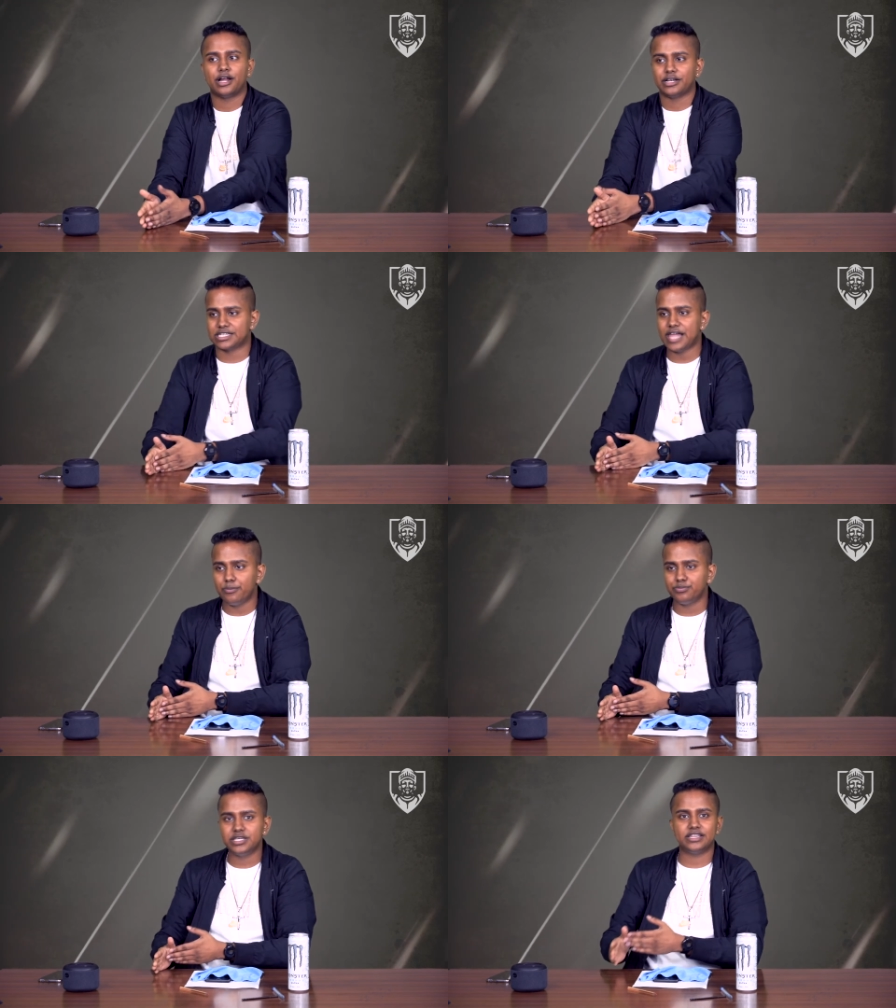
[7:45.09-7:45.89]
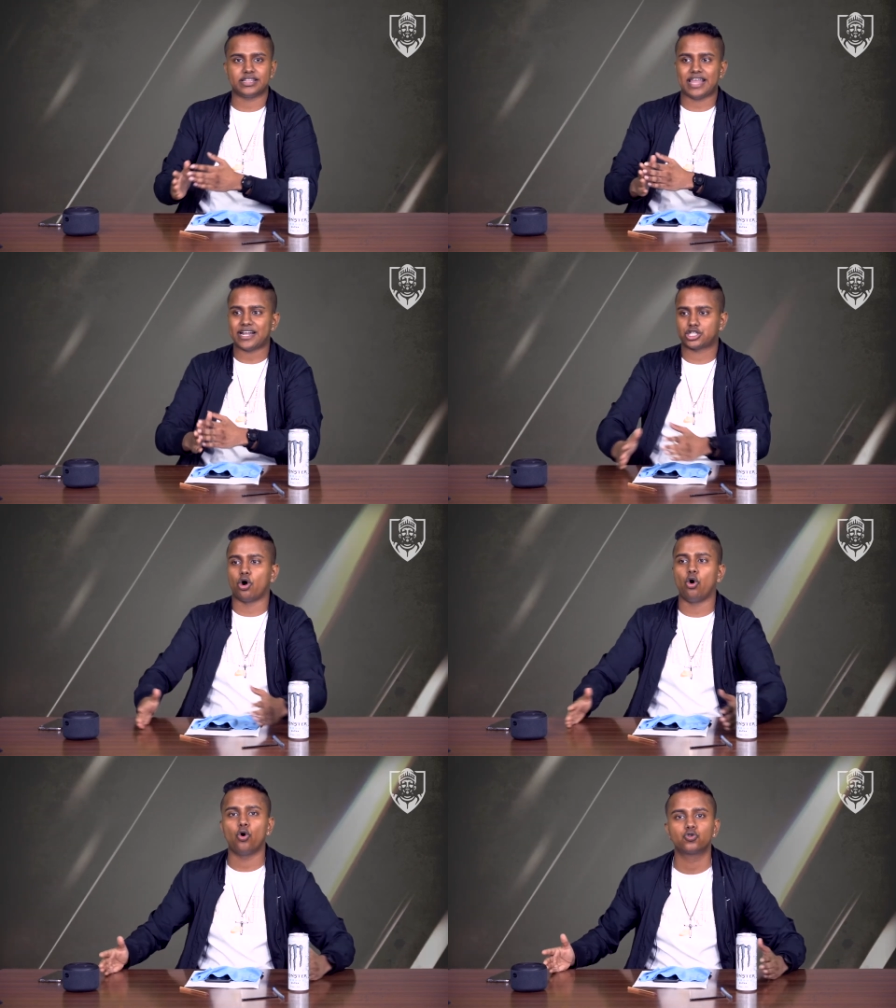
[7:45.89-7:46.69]
Does that mean that that's the
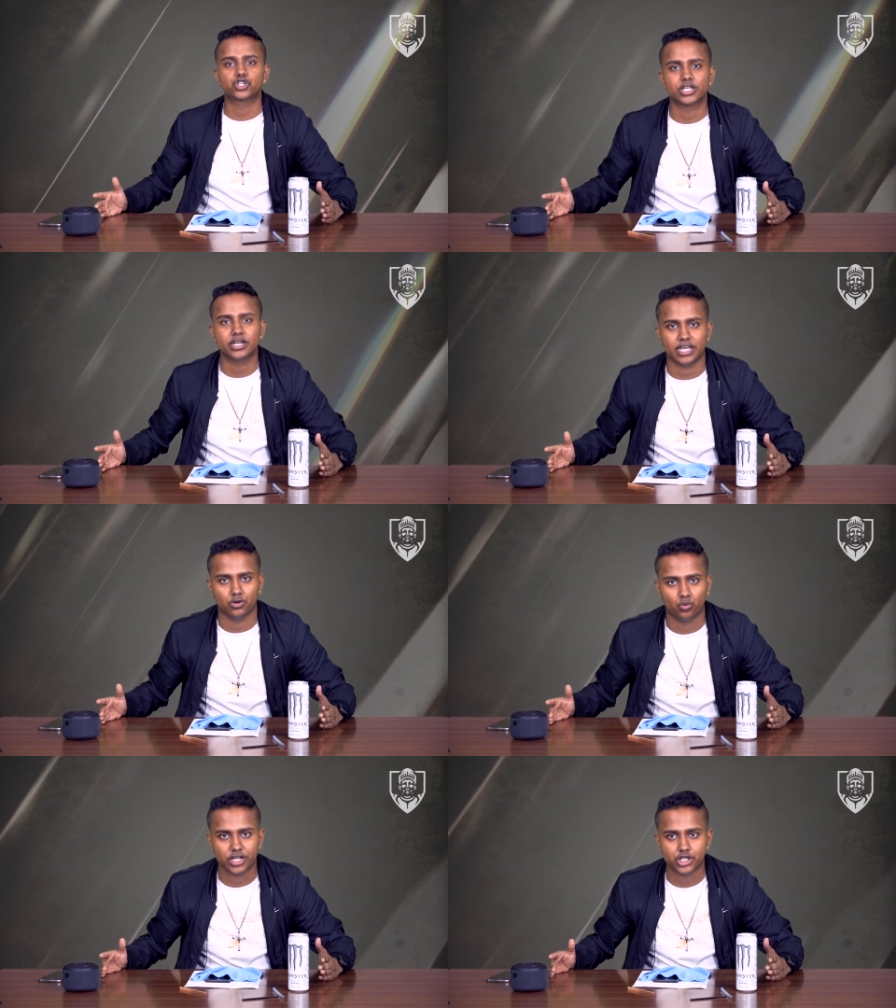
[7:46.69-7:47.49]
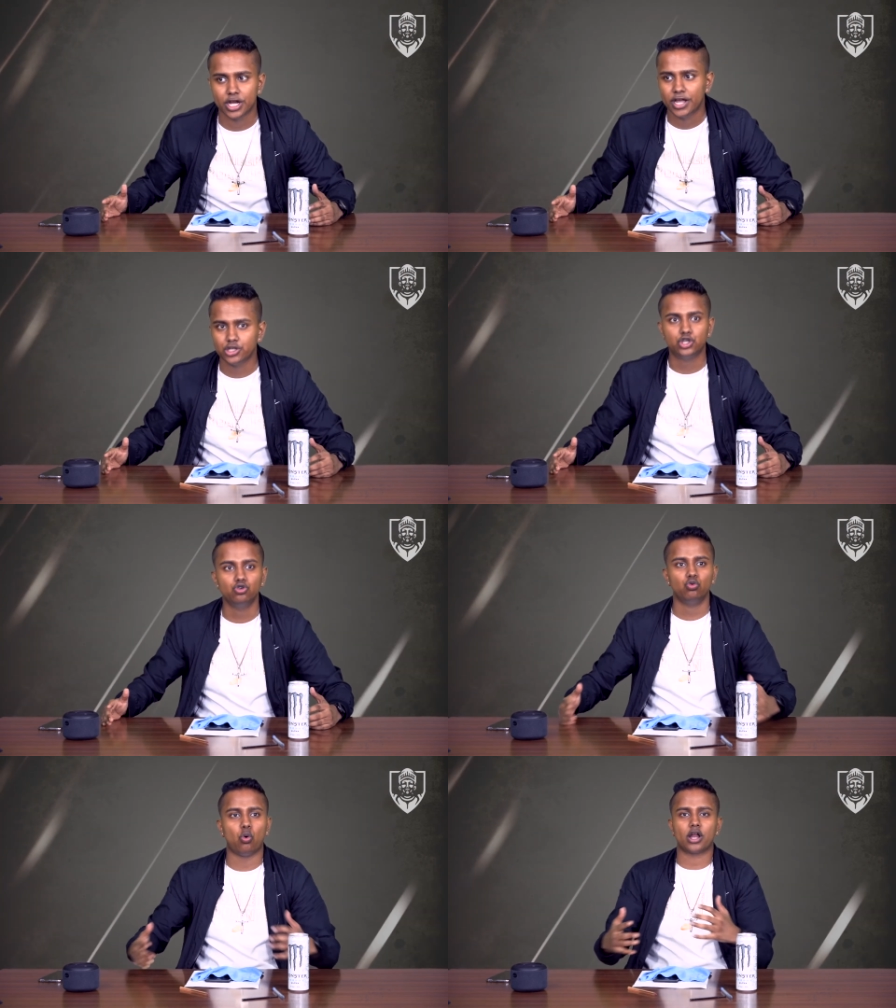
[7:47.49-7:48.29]
ocean in which you
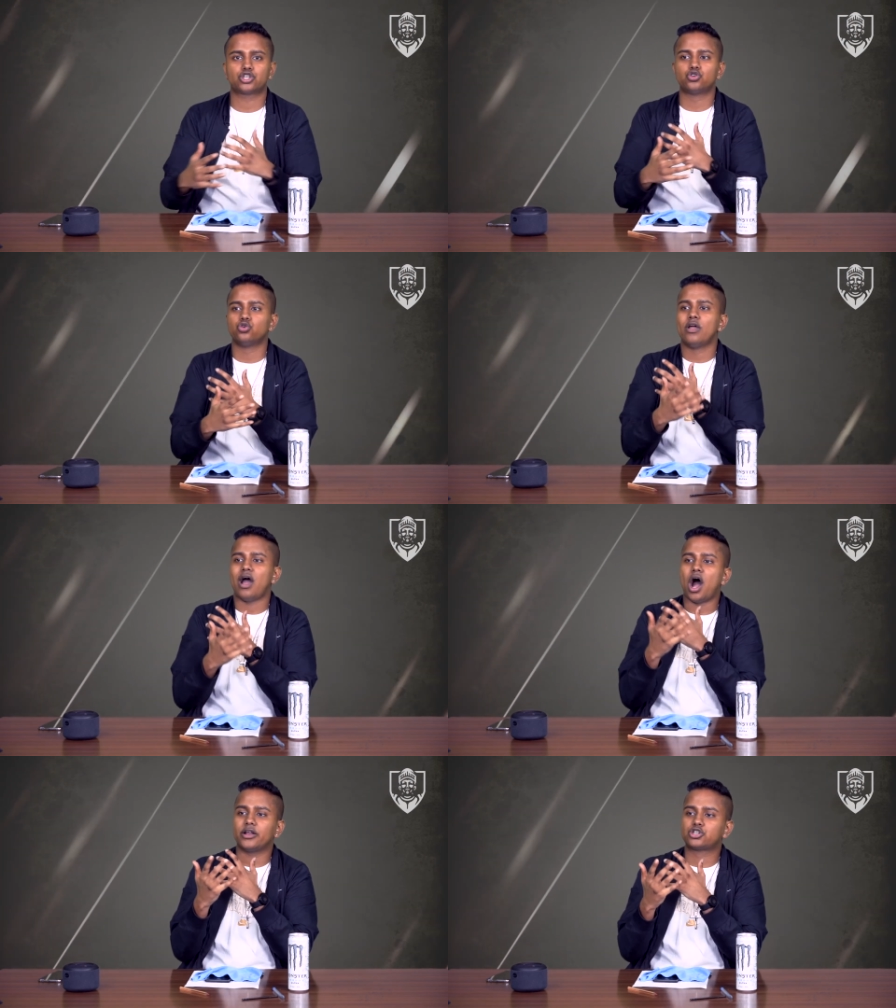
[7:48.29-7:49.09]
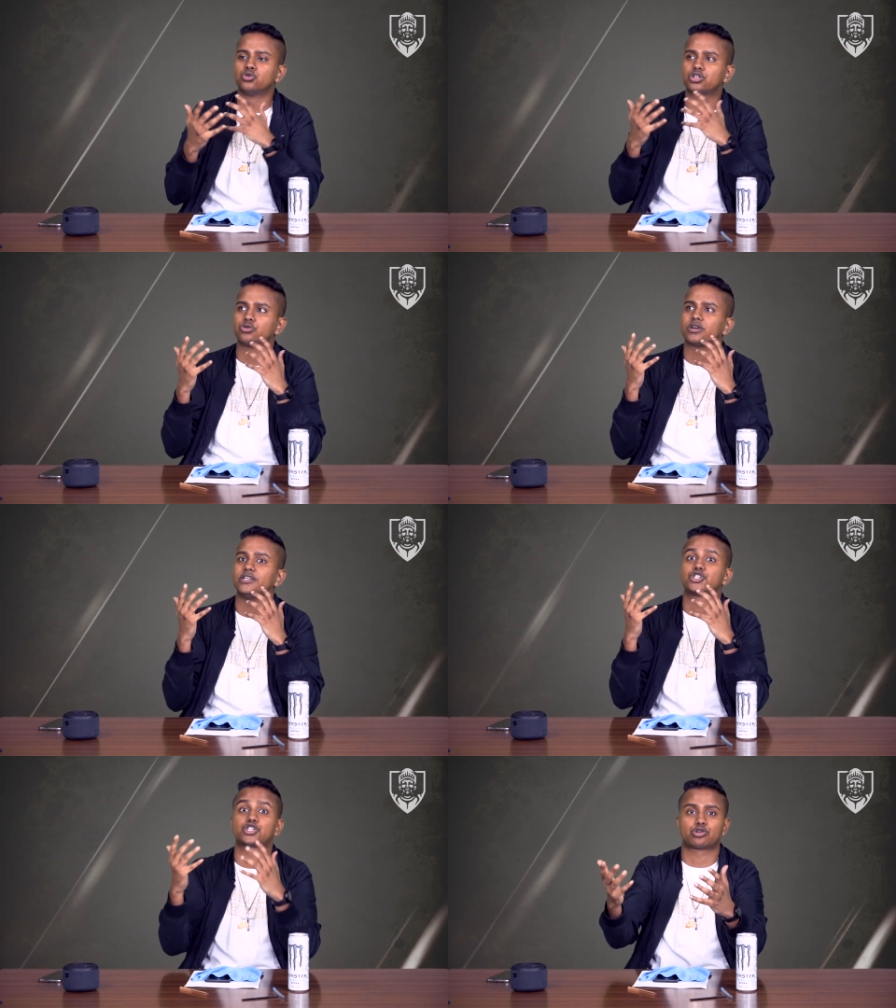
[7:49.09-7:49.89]
want to, to, to
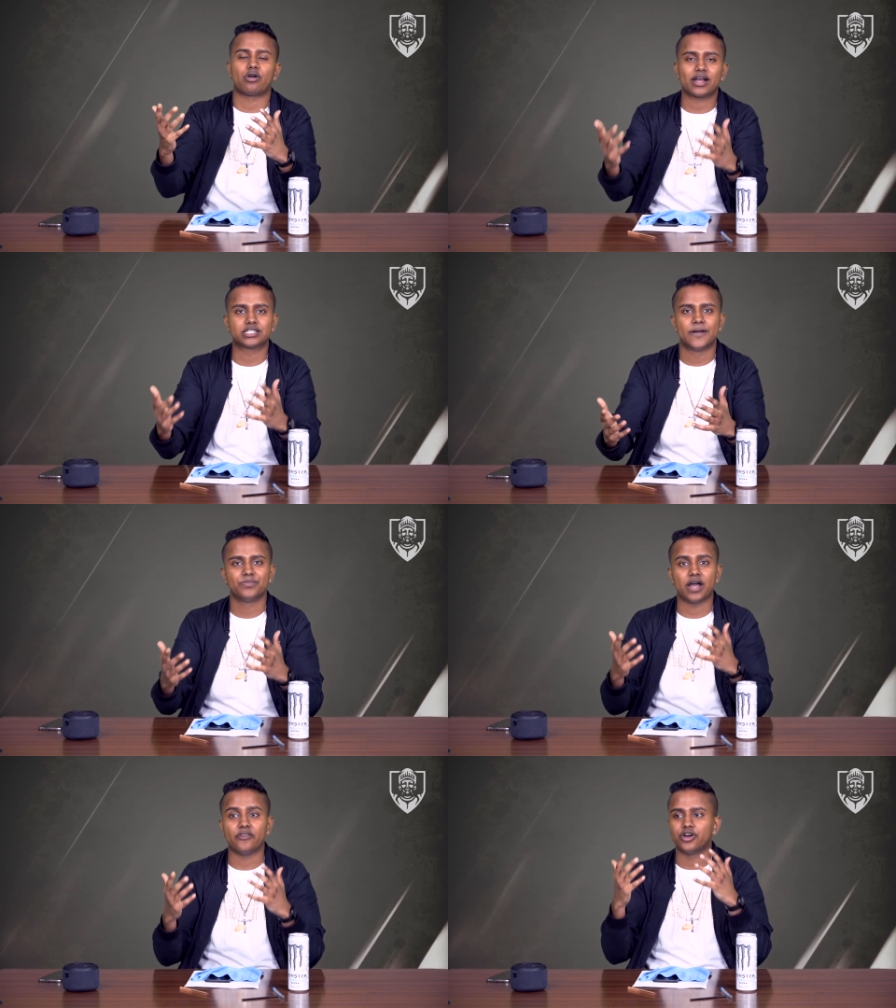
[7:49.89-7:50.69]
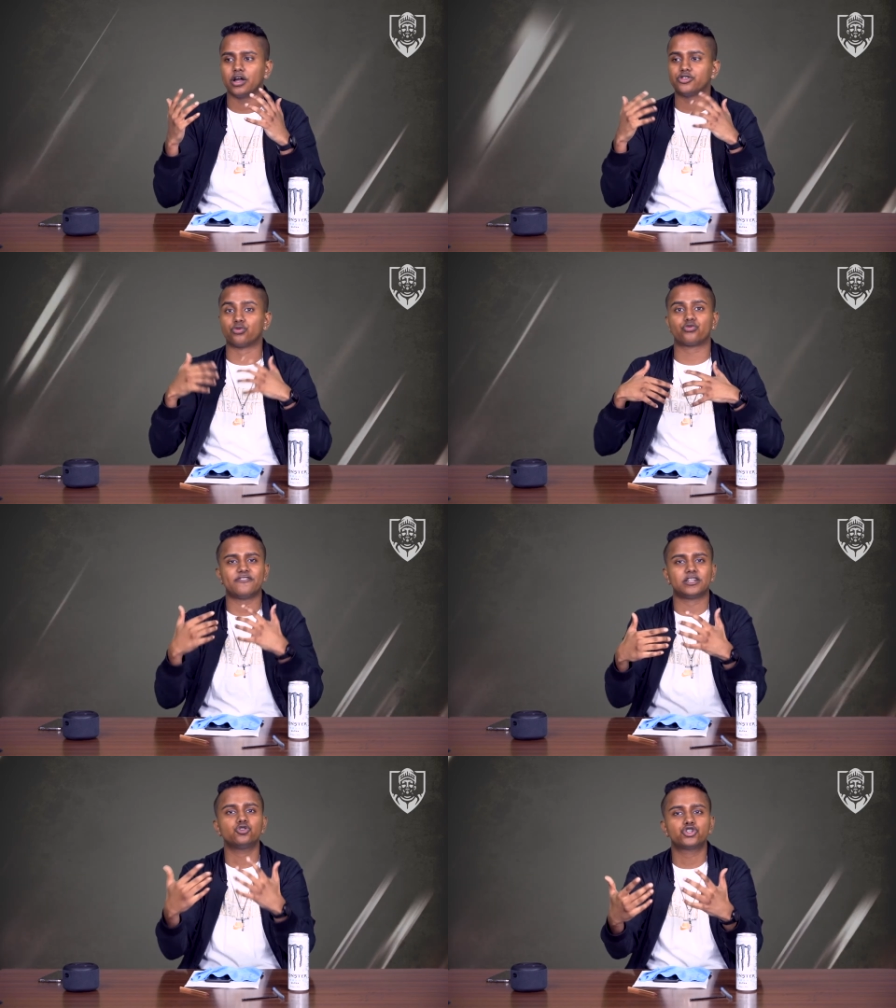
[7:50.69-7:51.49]
construct the, the
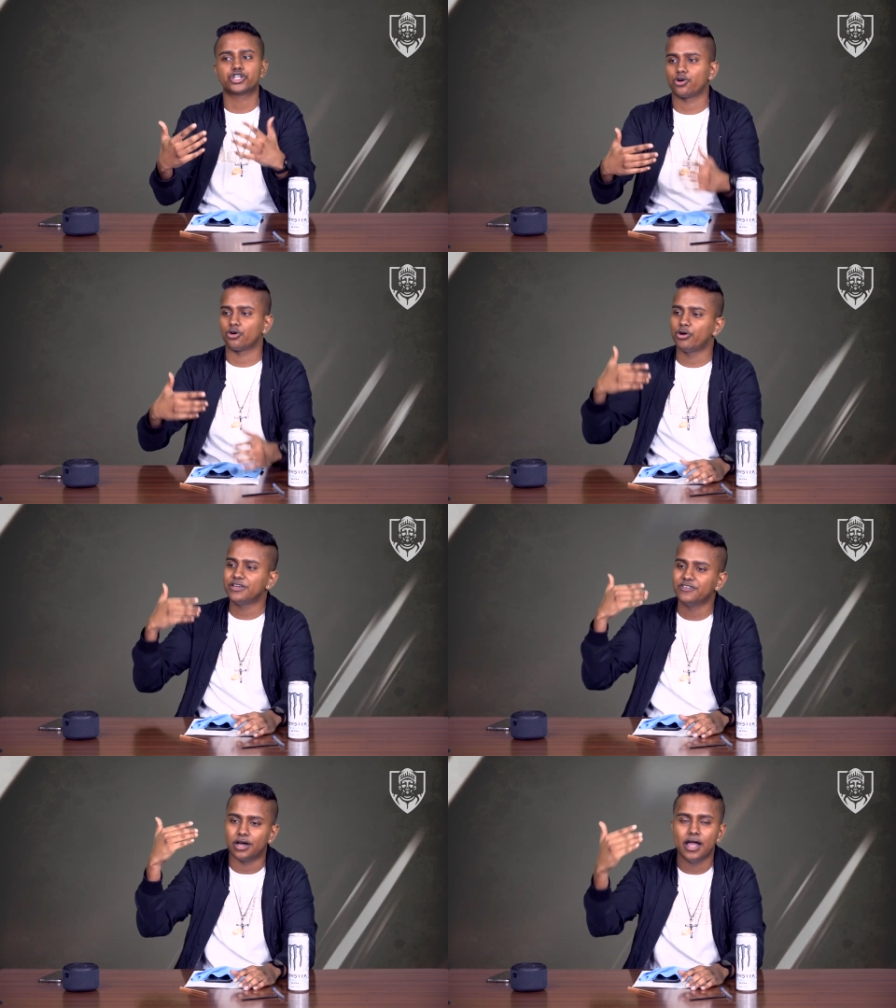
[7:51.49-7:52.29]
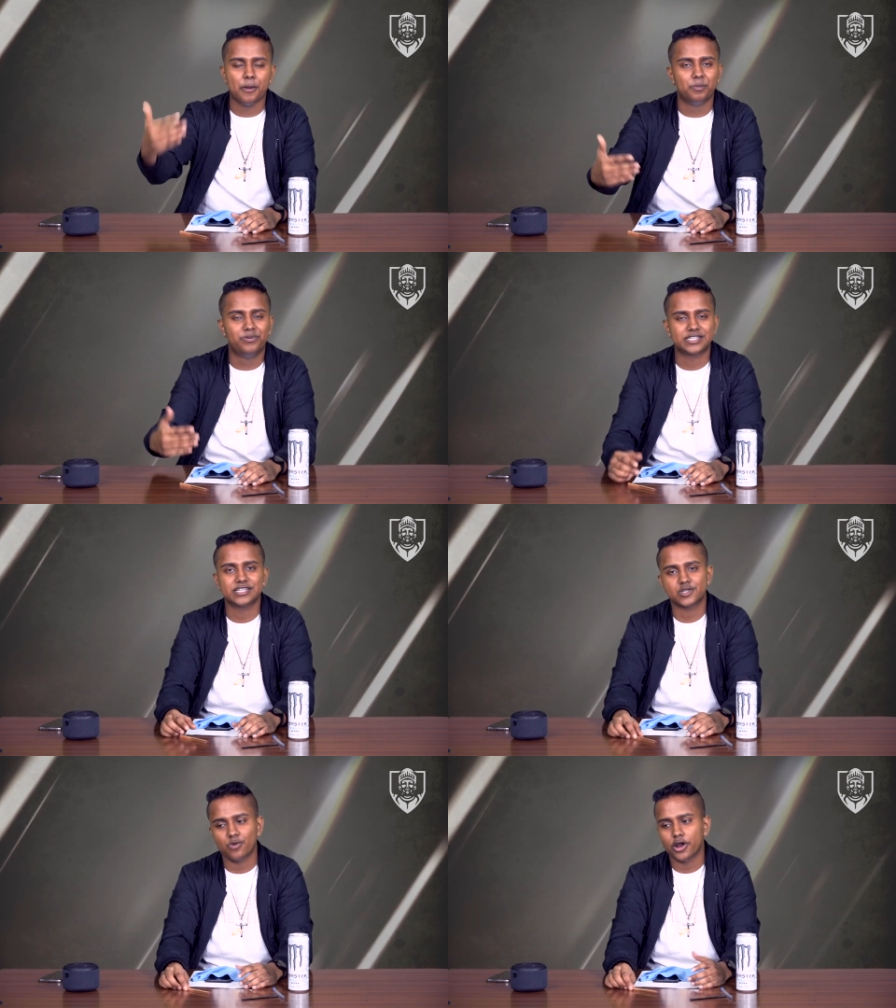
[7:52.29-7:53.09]
revolution or, or even the
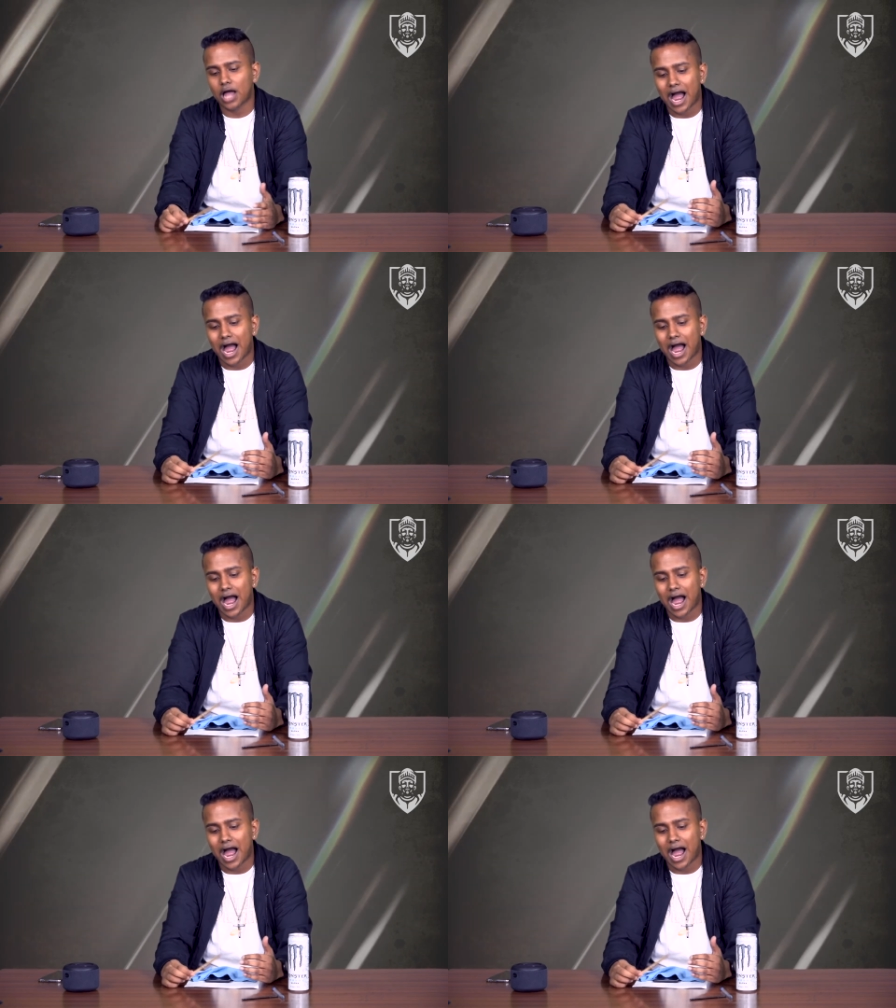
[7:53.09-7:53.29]
business model?